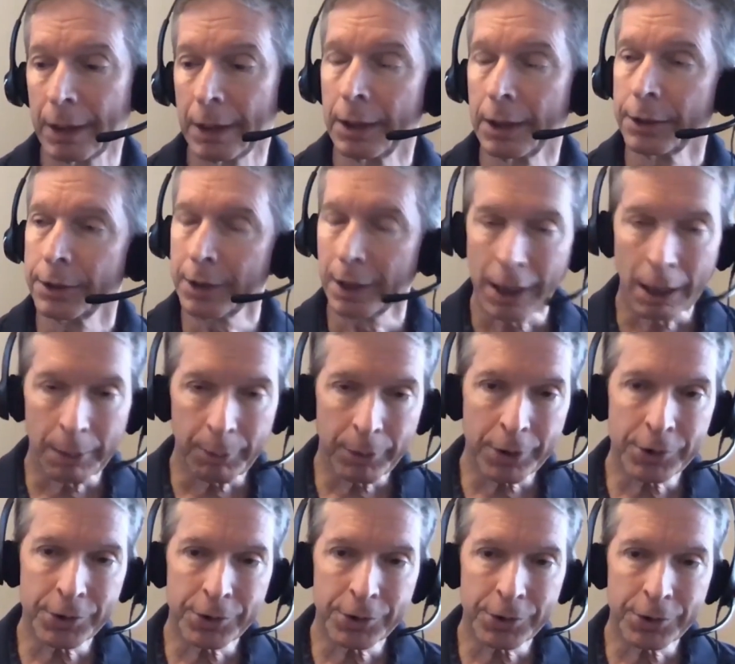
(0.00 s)

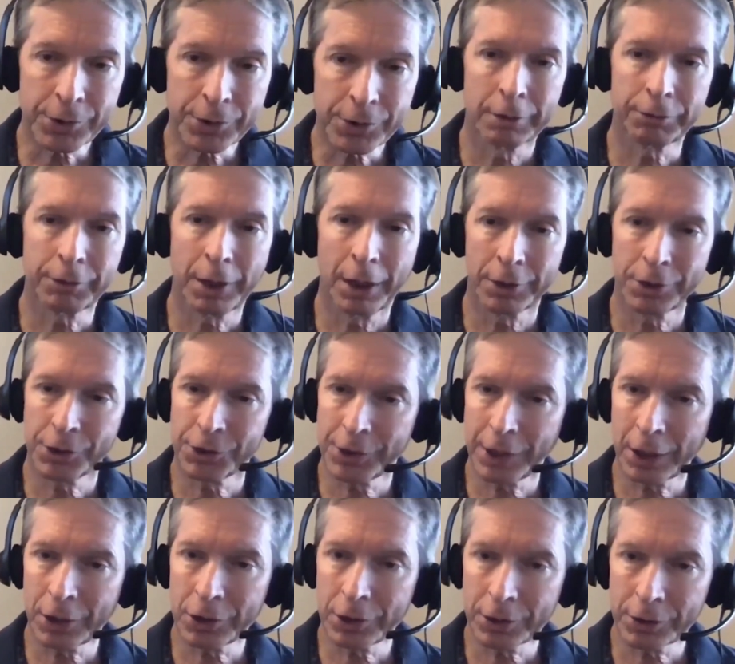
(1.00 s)
dynamics of conscious
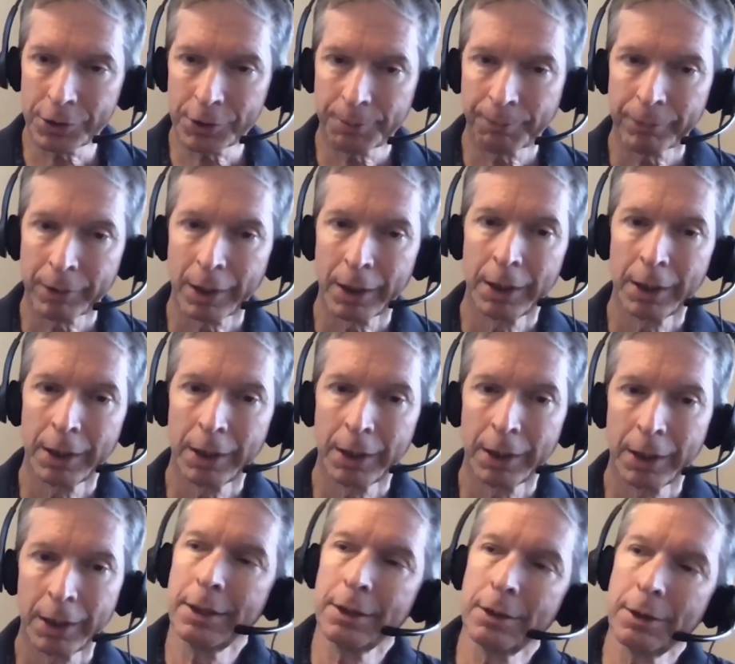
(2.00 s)
agents
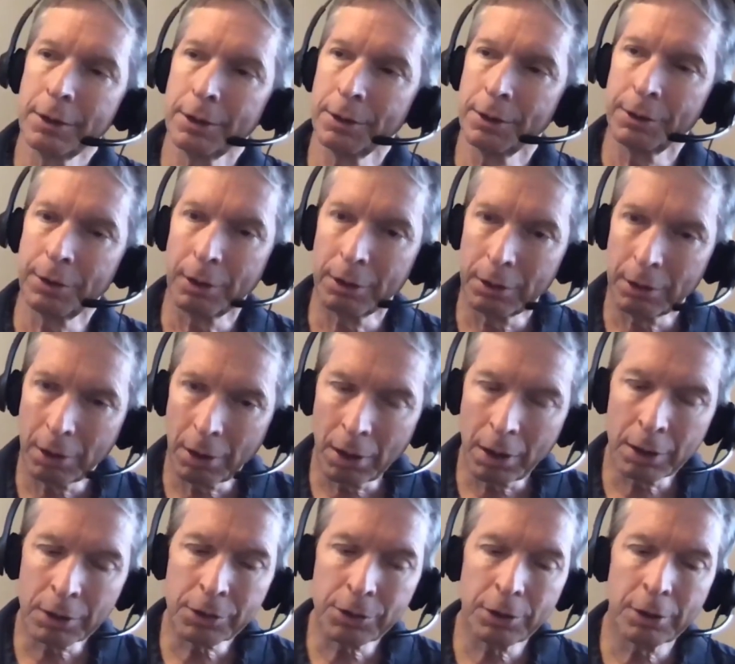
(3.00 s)
and the
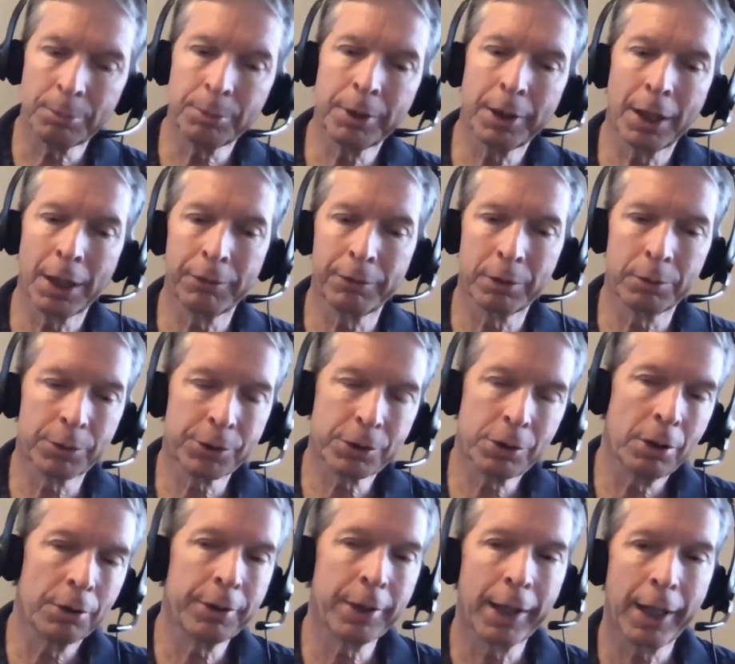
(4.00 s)
long-term behavior, what's
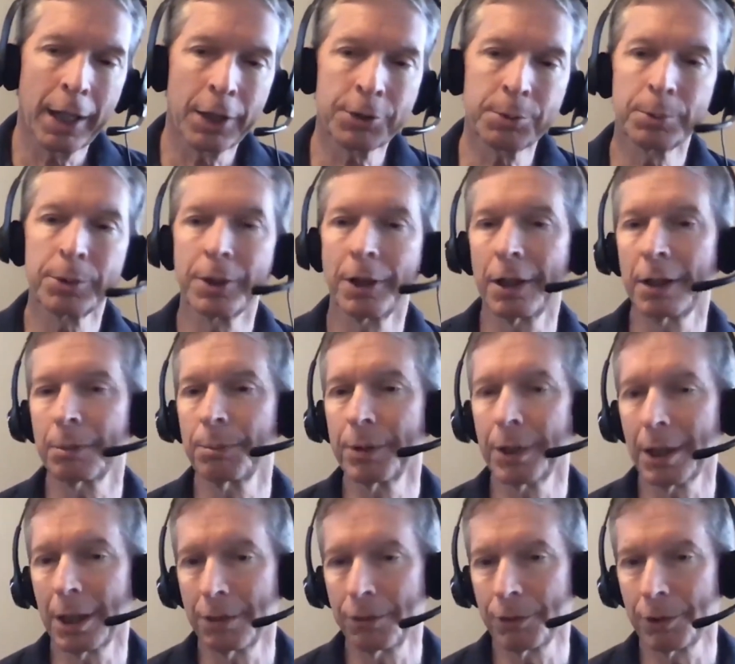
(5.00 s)
called the asymptotic
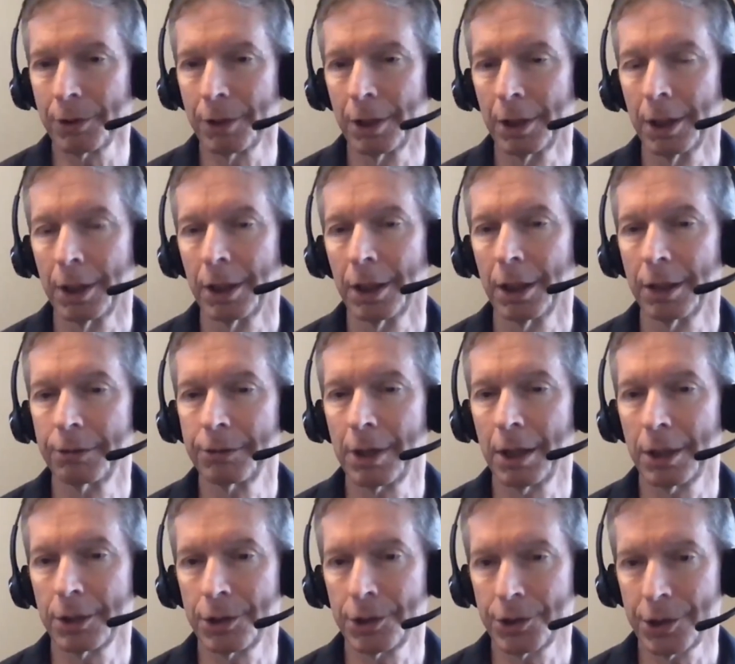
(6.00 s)
behavior of
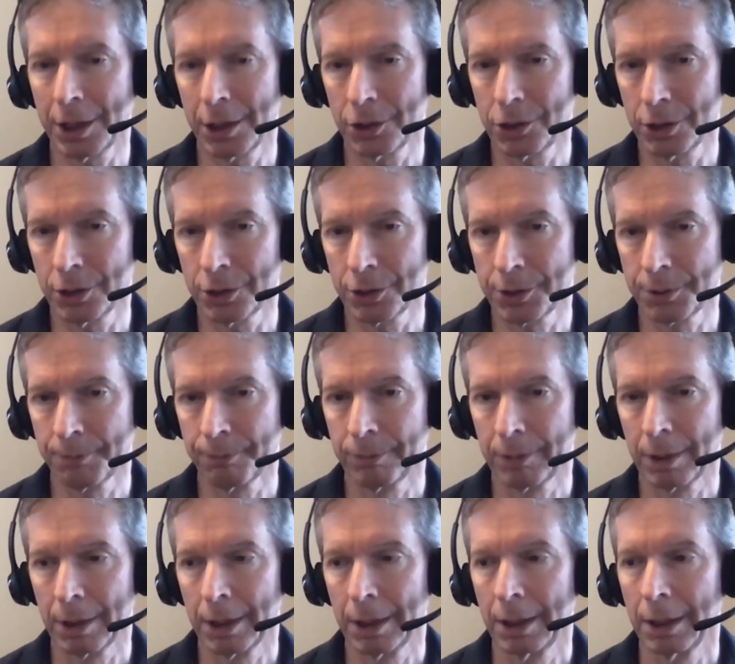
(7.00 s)
conscious agents,
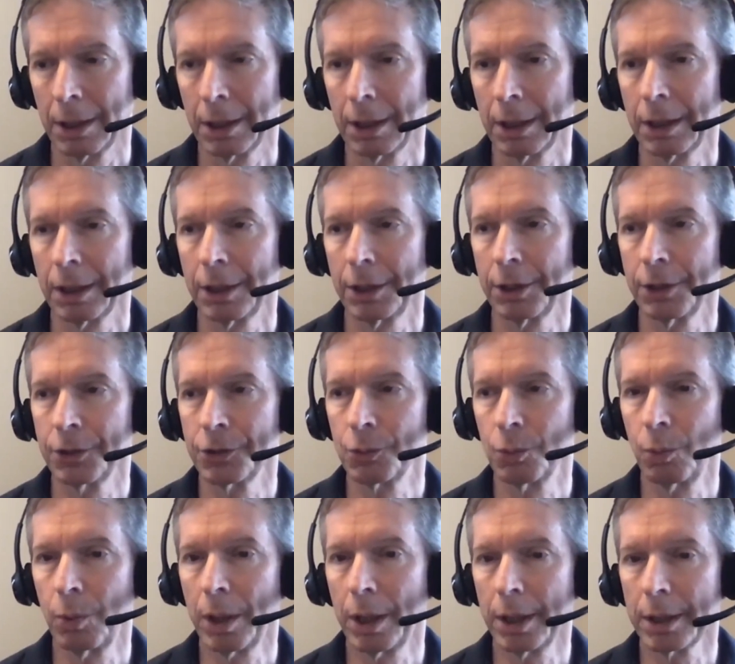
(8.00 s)
is
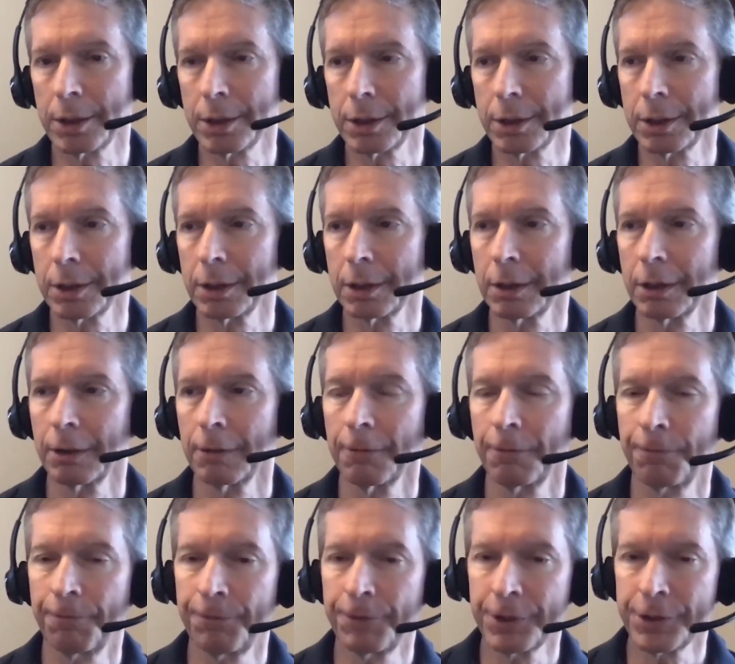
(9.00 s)
what
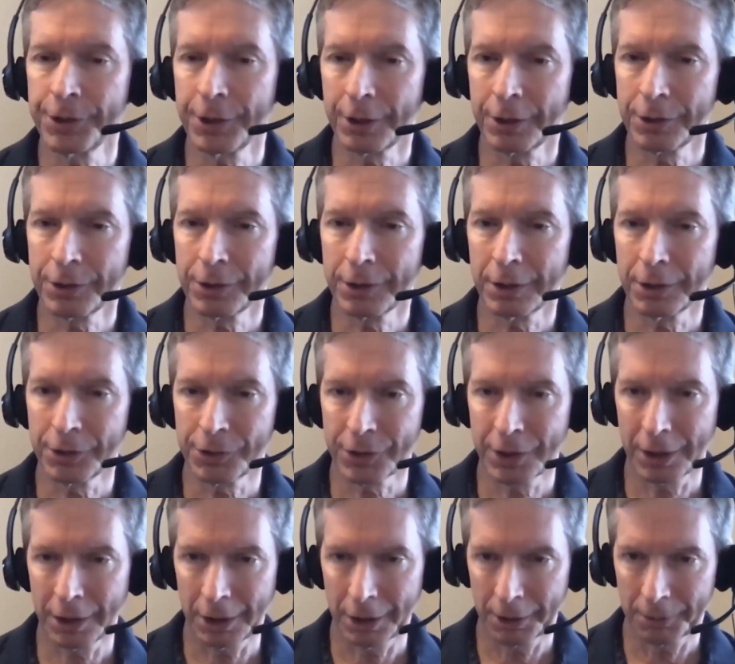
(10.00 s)
physics is
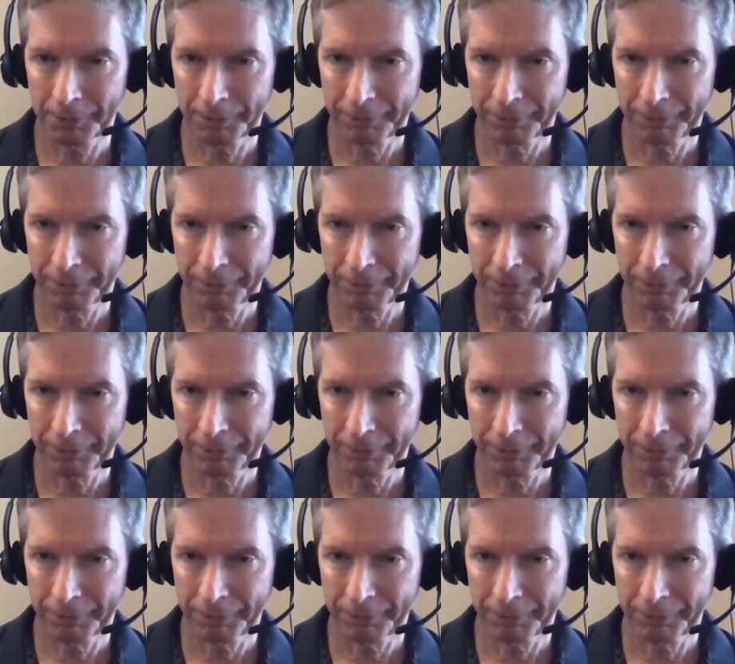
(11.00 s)
seeing.